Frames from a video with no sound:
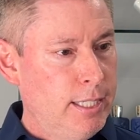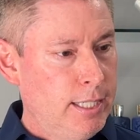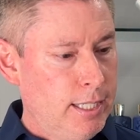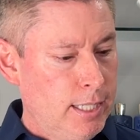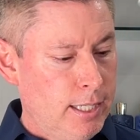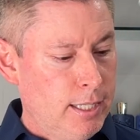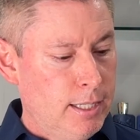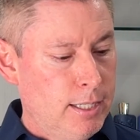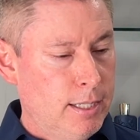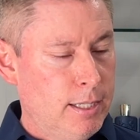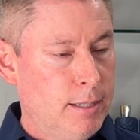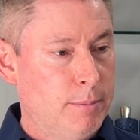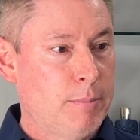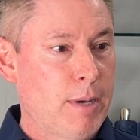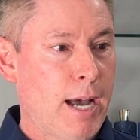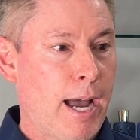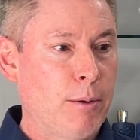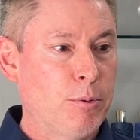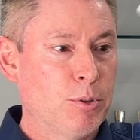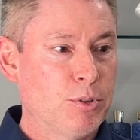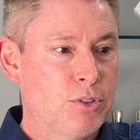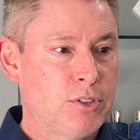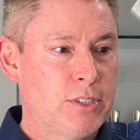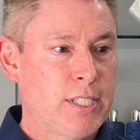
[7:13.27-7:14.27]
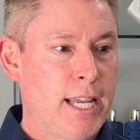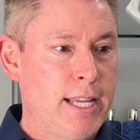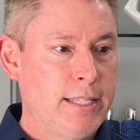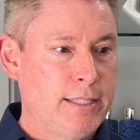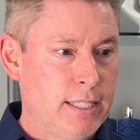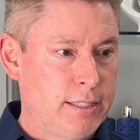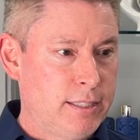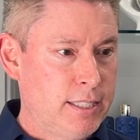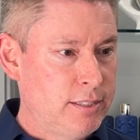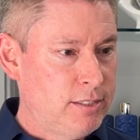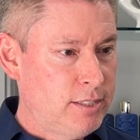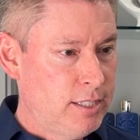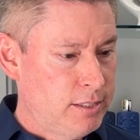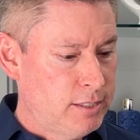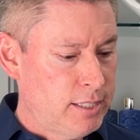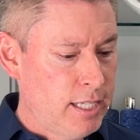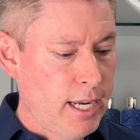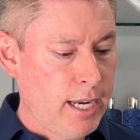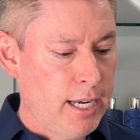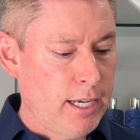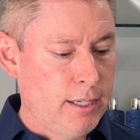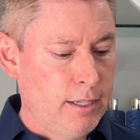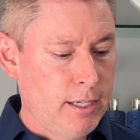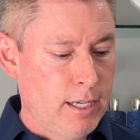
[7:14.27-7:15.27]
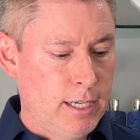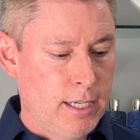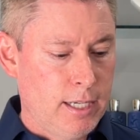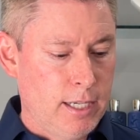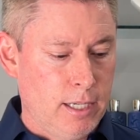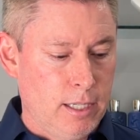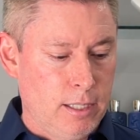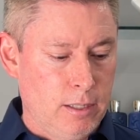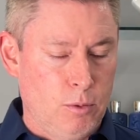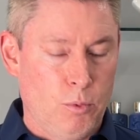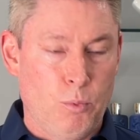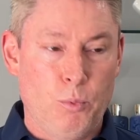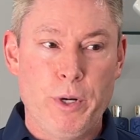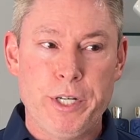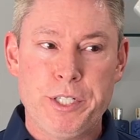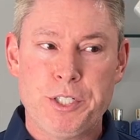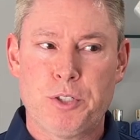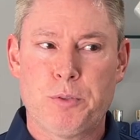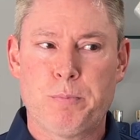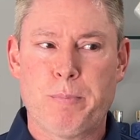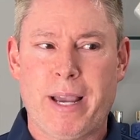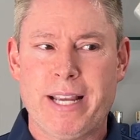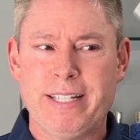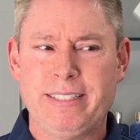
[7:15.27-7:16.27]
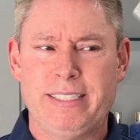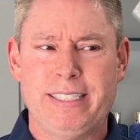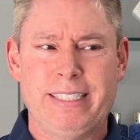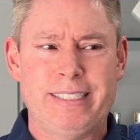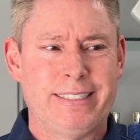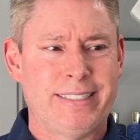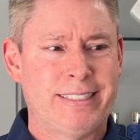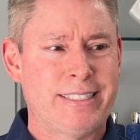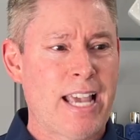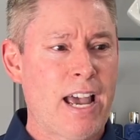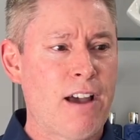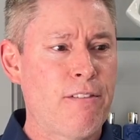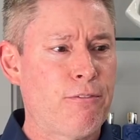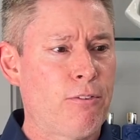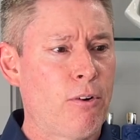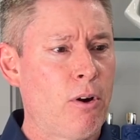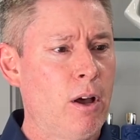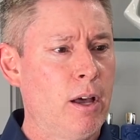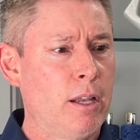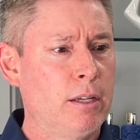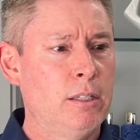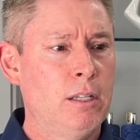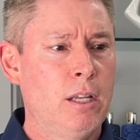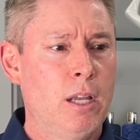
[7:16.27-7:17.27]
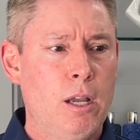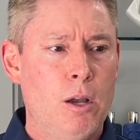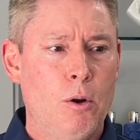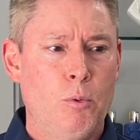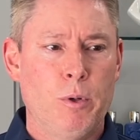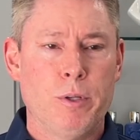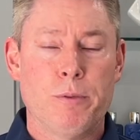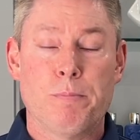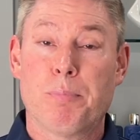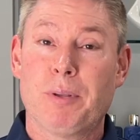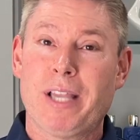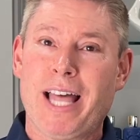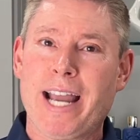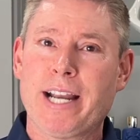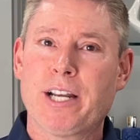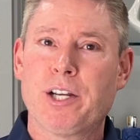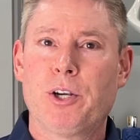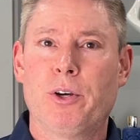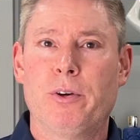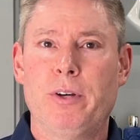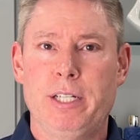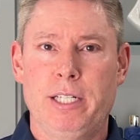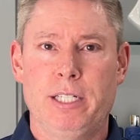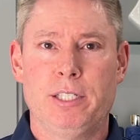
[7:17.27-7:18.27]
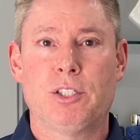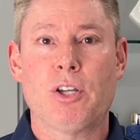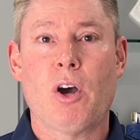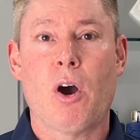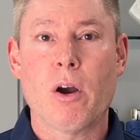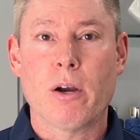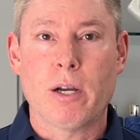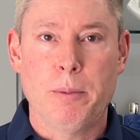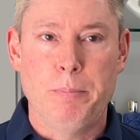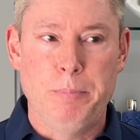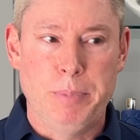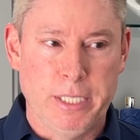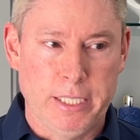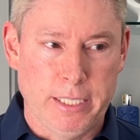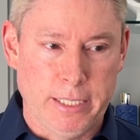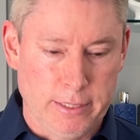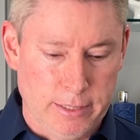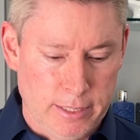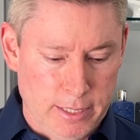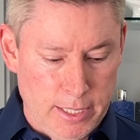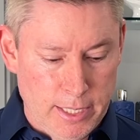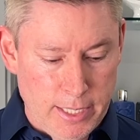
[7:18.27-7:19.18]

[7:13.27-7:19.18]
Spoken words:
I will say that this is a rich, spicy saffron with blackcurrant and tonka bean.